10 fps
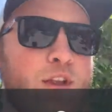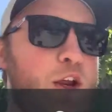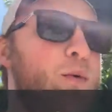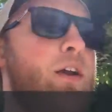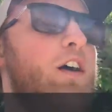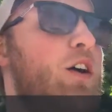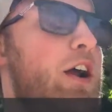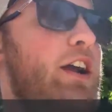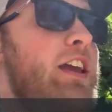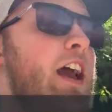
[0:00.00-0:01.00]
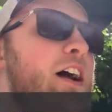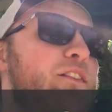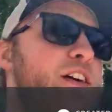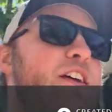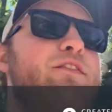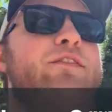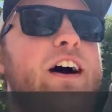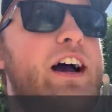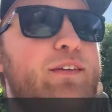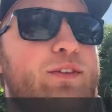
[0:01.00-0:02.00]
Here we are at Cafe
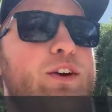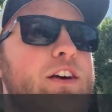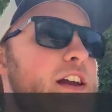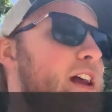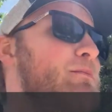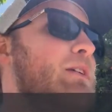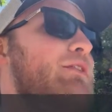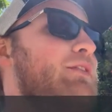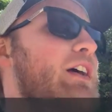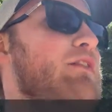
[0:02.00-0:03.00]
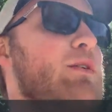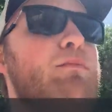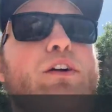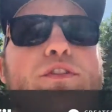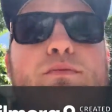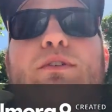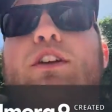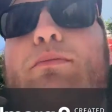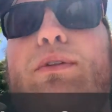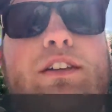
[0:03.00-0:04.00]
538, my favorite breakfast
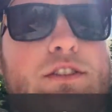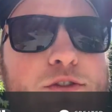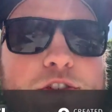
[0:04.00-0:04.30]
burrito place in